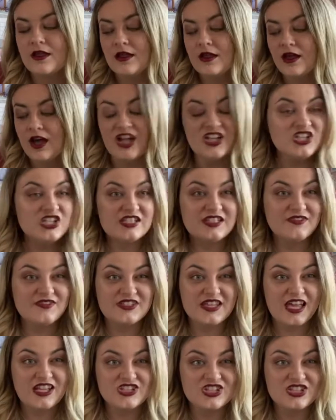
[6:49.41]
I just love
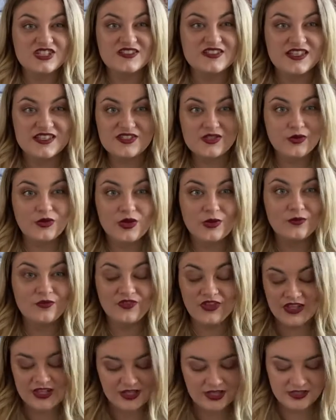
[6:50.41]
Skechers. They're so
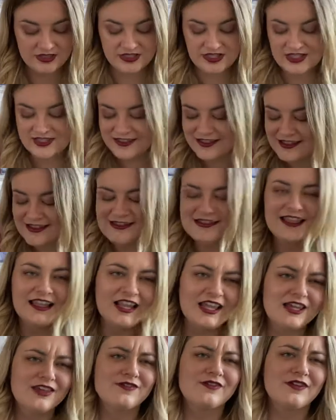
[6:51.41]
comfy. And yes, they're
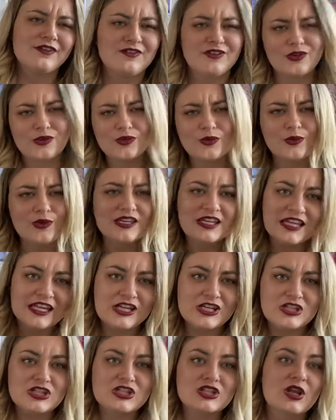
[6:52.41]
like 50 odd quid
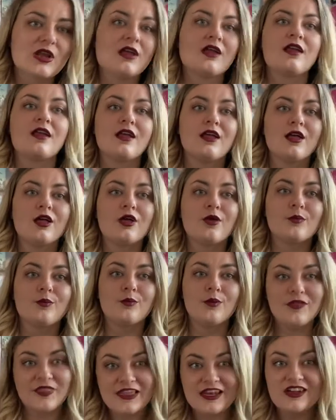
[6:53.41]
each, but
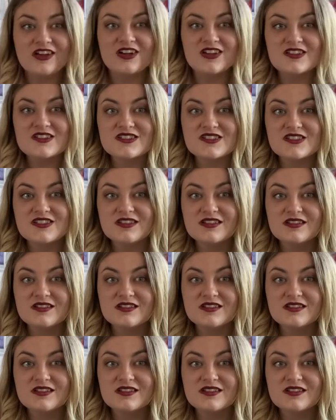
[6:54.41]
they last.